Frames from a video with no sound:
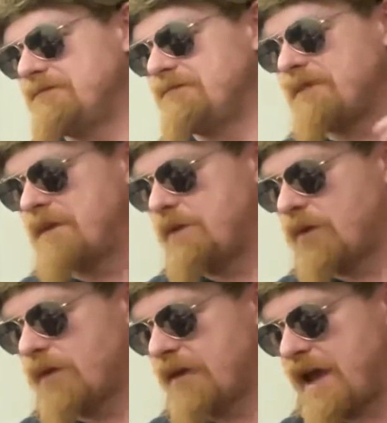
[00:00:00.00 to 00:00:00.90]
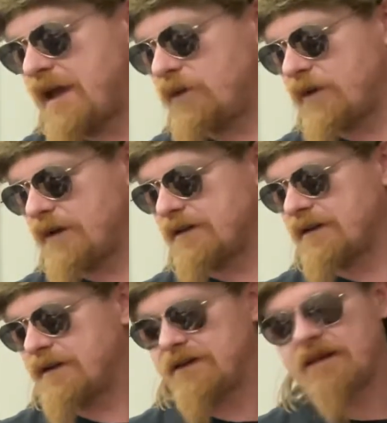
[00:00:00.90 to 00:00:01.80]
the people we were hanging with
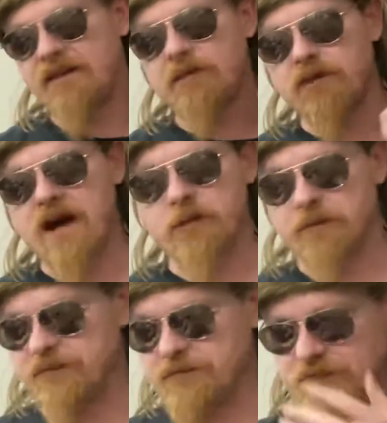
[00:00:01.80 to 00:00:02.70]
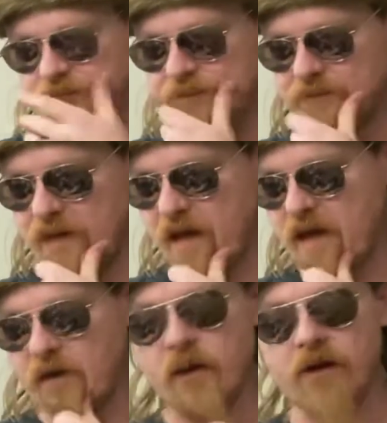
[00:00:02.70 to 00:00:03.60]
did the problem.
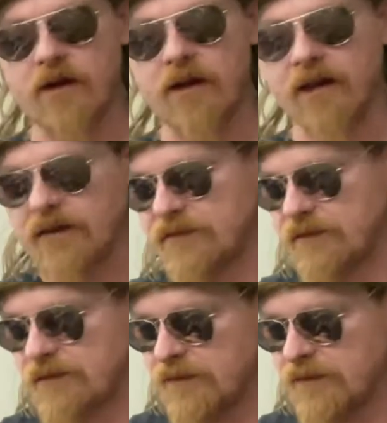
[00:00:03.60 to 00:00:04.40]
And we were all innocent.